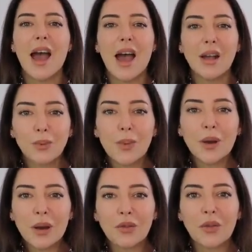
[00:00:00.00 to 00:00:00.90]

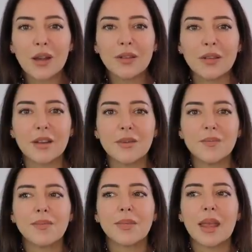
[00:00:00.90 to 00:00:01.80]
Aspinall of London
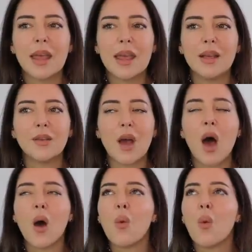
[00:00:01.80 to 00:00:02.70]
is
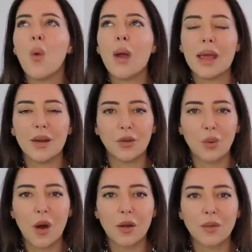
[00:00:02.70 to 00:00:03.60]
a weird
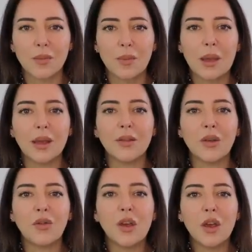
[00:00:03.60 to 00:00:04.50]
one, because
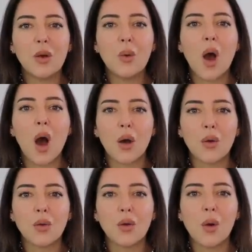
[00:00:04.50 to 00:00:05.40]
if you
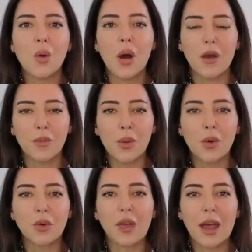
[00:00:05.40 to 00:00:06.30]
own or have
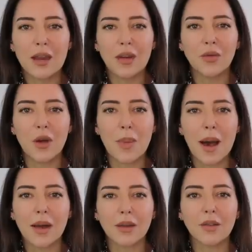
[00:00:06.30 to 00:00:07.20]
bought any of their
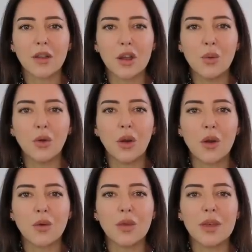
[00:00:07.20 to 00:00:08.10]
bags, you will
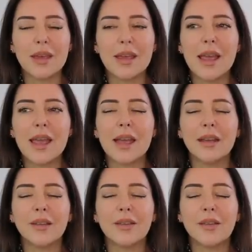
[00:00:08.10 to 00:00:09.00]
know the
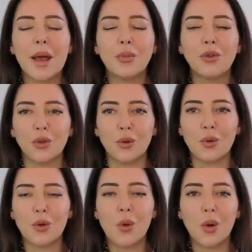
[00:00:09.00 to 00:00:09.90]

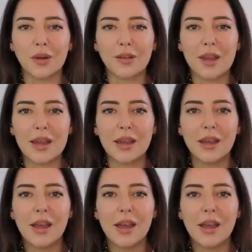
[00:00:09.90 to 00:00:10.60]
exceptional quality.